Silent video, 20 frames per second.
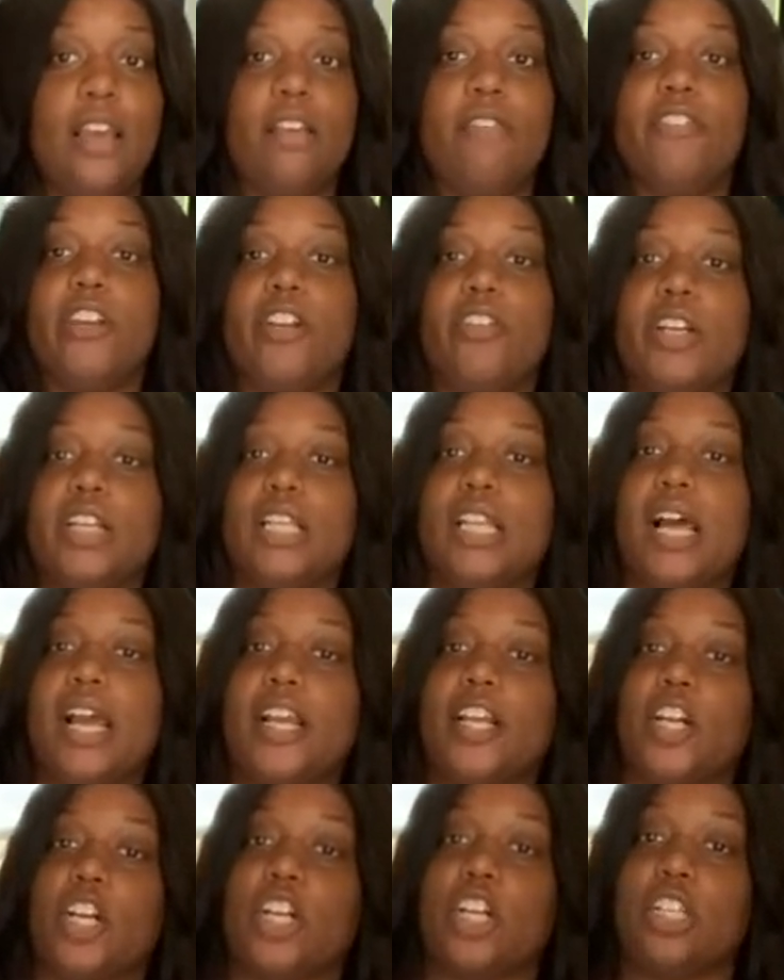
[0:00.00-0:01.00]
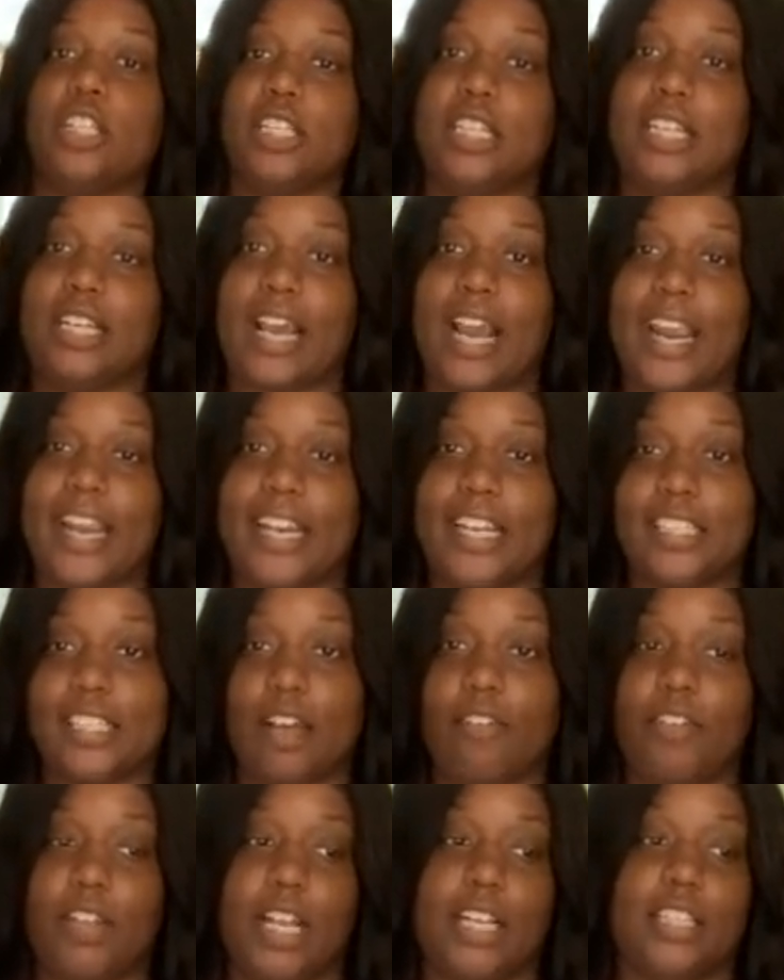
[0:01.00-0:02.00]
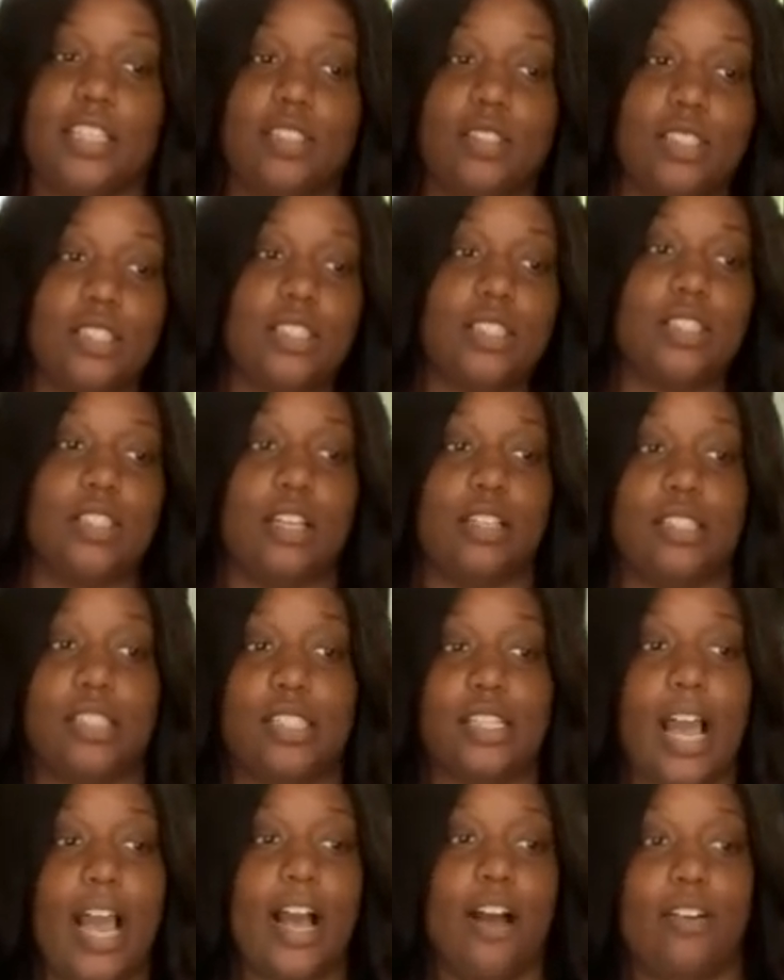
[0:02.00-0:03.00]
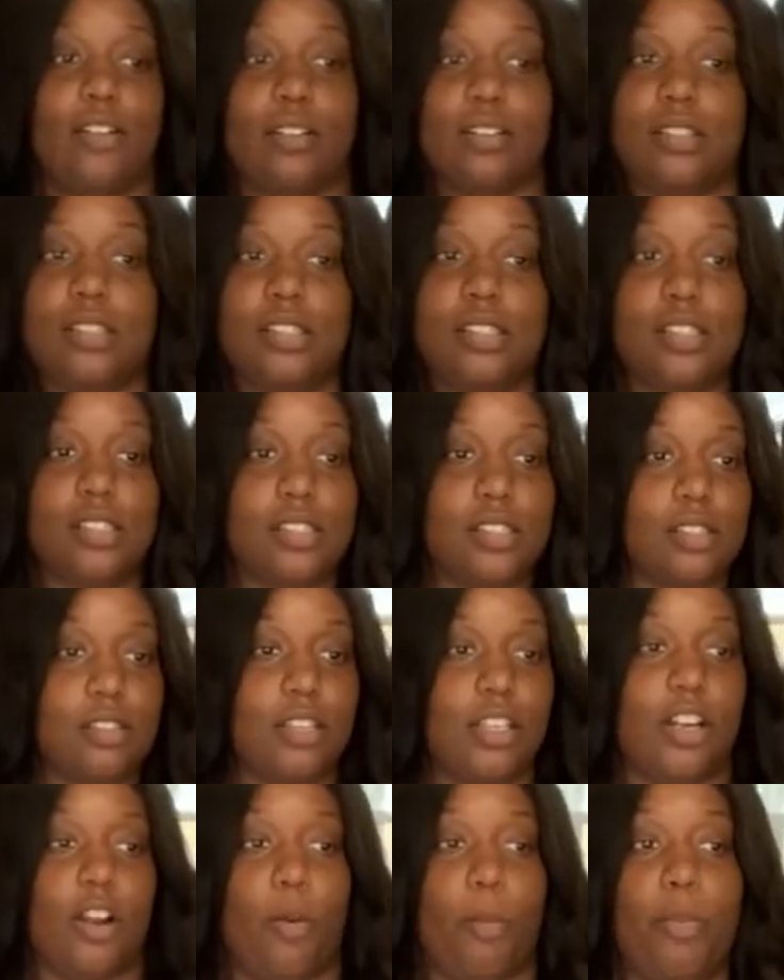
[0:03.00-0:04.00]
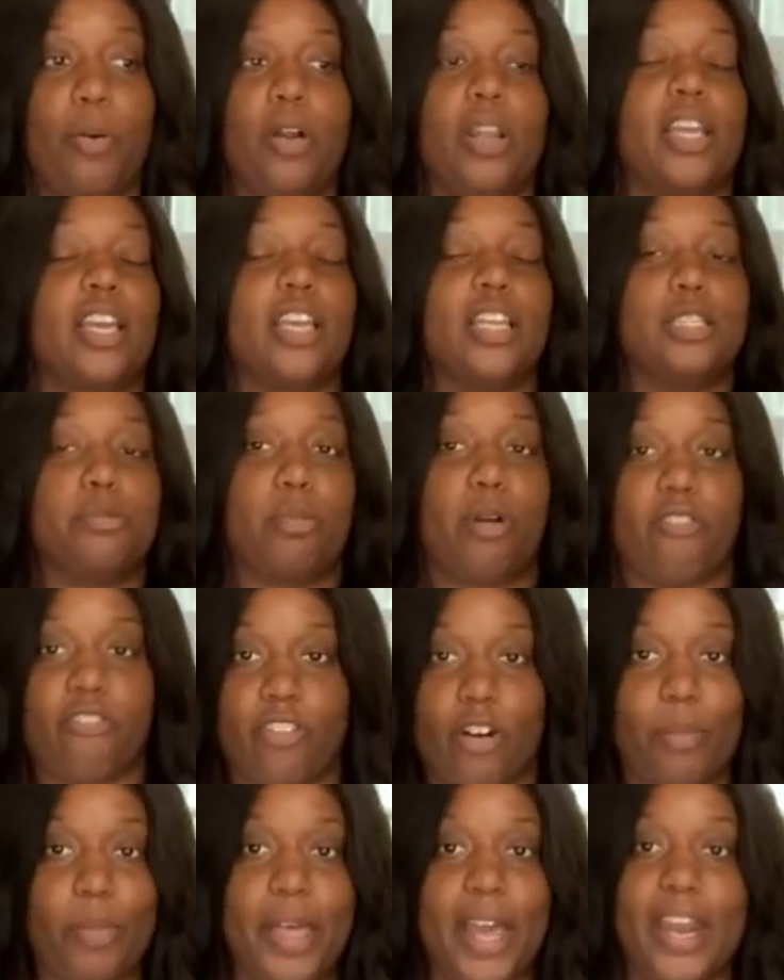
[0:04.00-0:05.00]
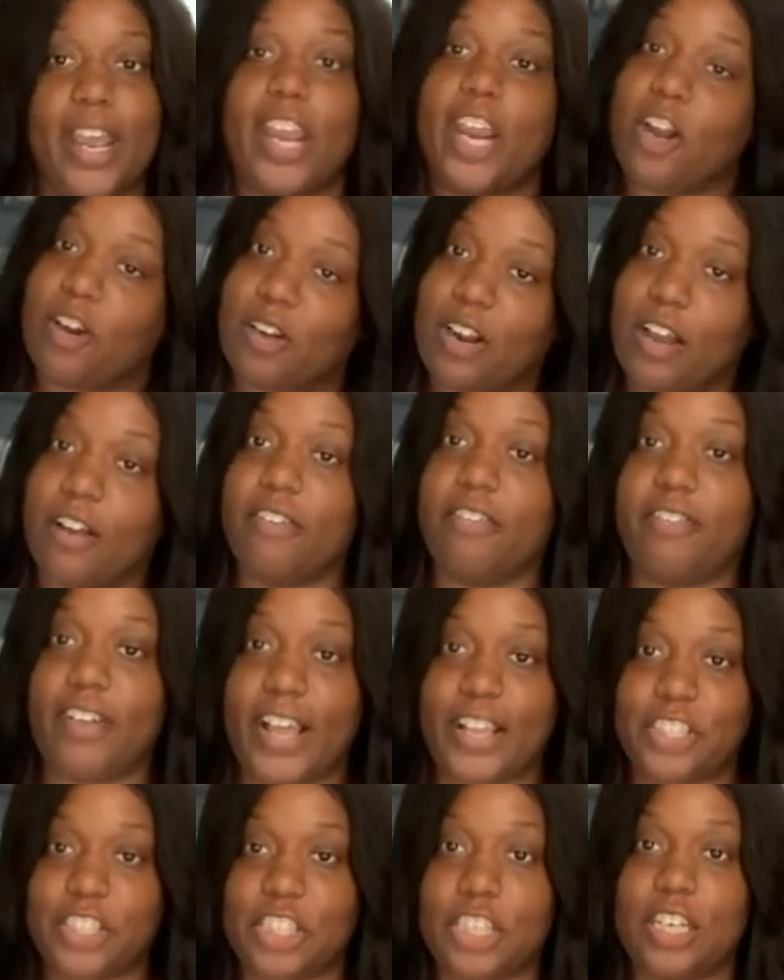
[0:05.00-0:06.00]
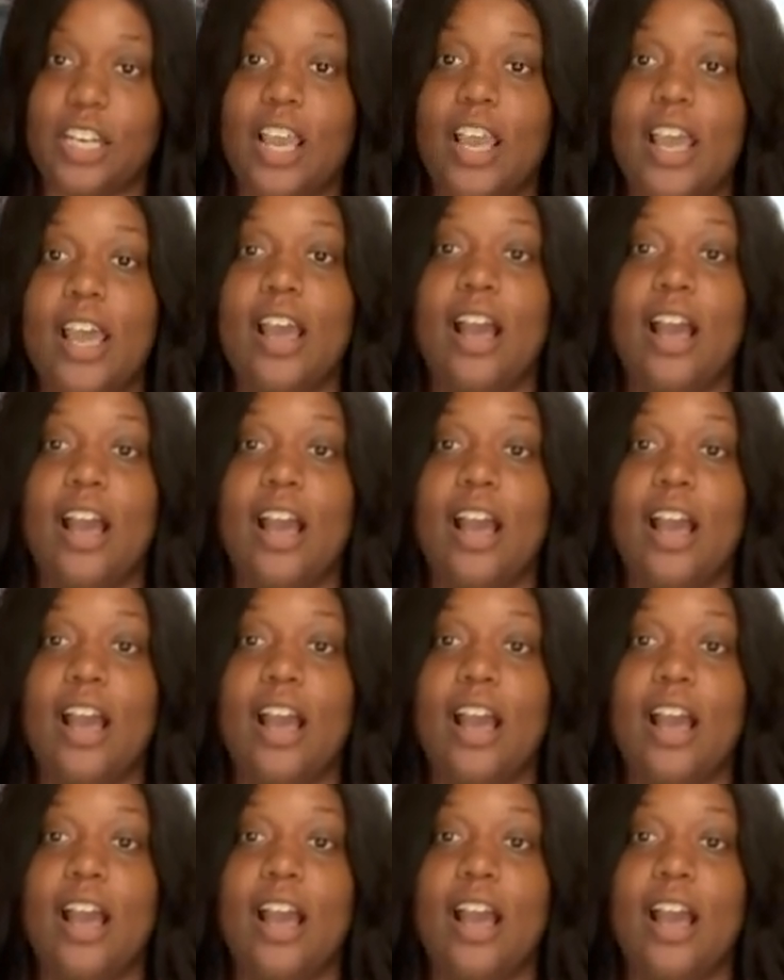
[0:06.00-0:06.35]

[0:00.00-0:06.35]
very like early 90s. I feel like this is a style, you know, pulling inspo from that era of fashion.